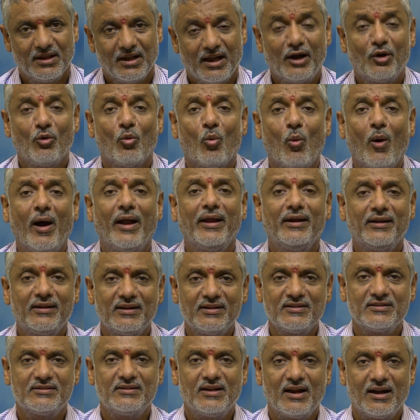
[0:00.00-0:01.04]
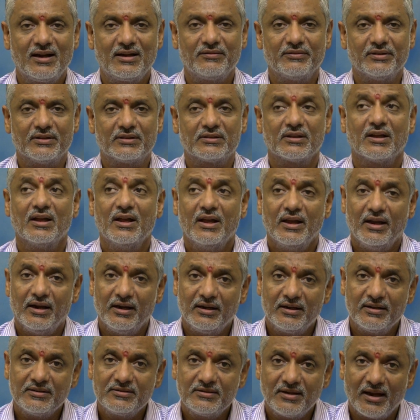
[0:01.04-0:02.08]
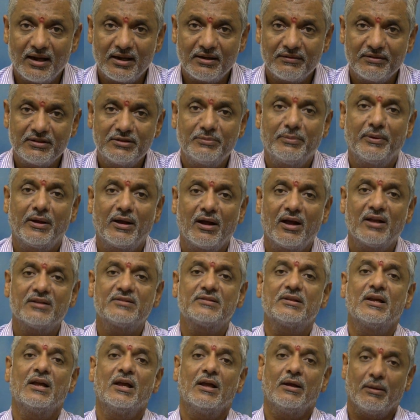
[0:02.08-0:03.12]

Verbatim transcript: And why it is dealt with? It is dealt with because